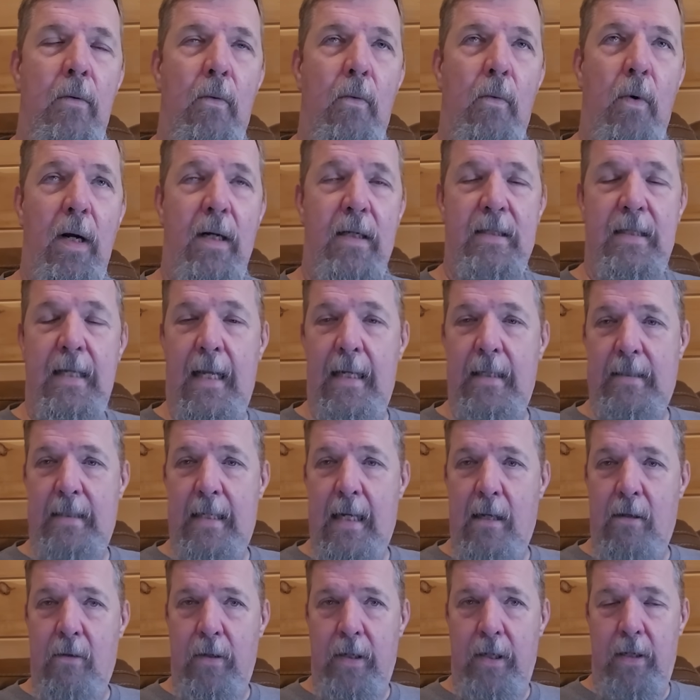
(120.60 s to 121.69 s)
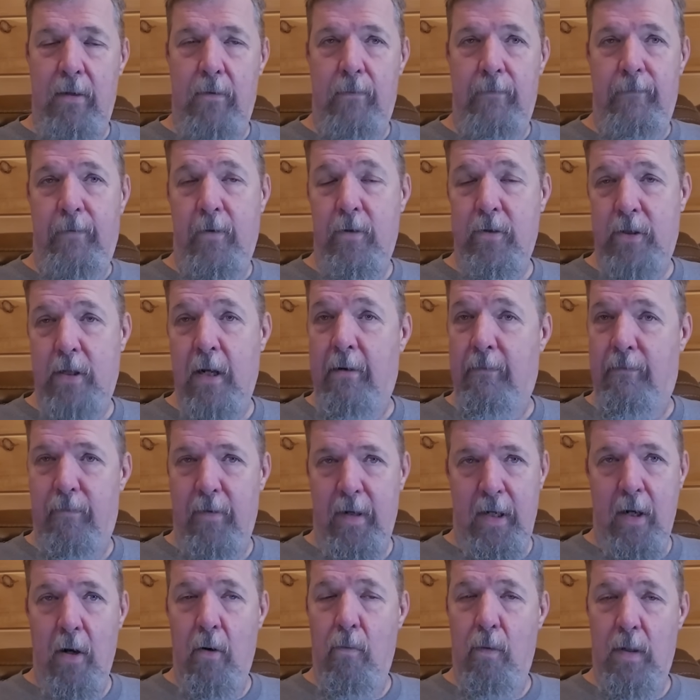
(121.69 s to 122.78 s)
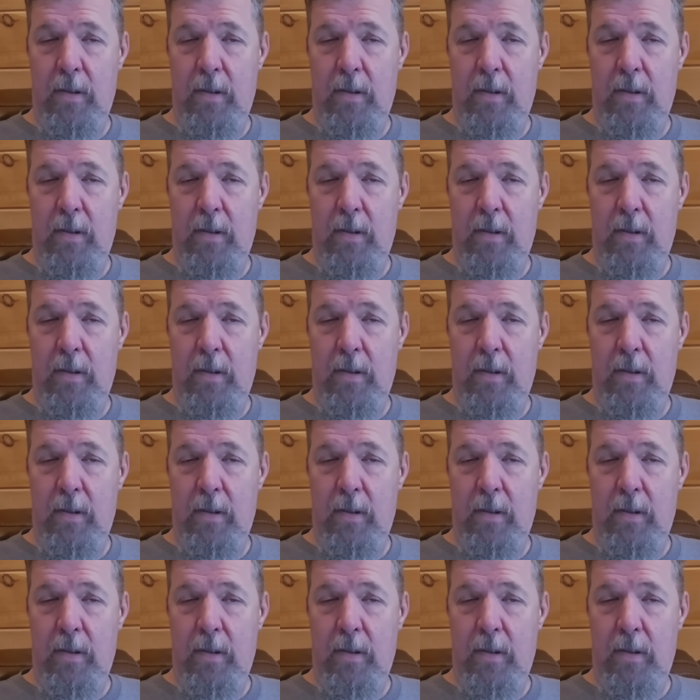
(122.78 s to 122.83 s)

what does that tell you? First off, we know